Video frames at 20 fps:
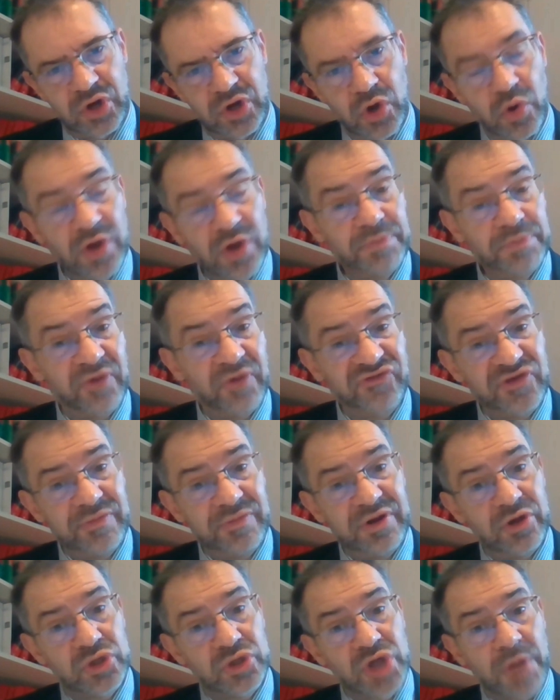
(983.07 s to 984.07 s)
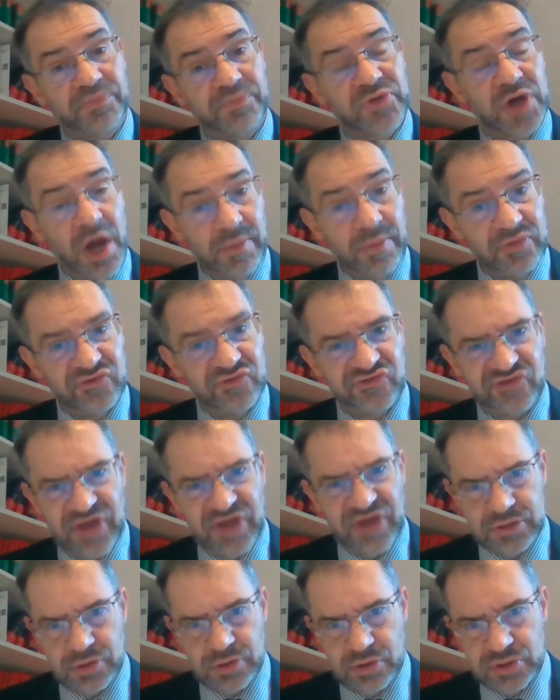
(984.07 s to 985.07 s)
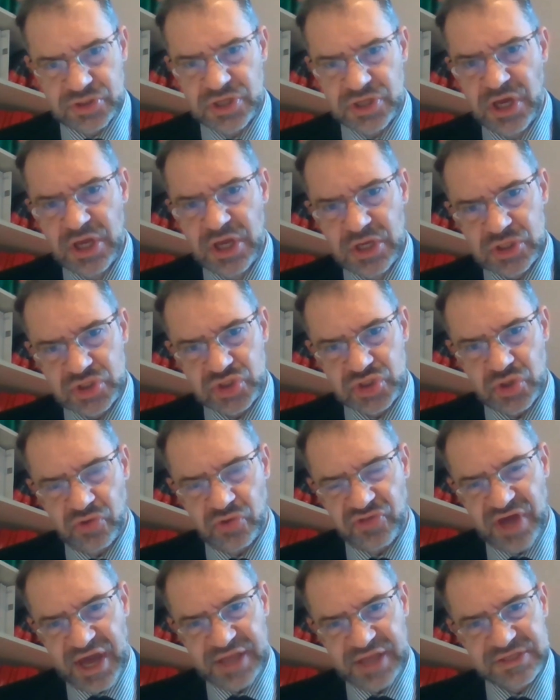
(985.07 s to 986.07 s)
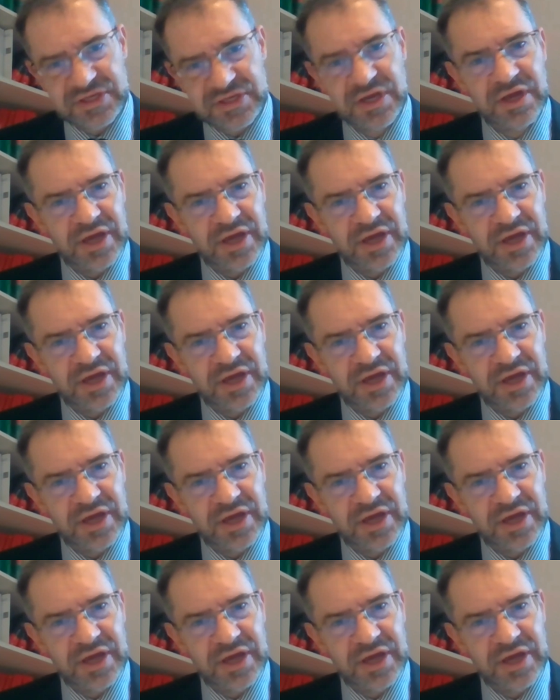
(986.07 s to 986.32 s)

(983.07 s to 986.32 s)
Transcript: law and possibly adopt common standards so that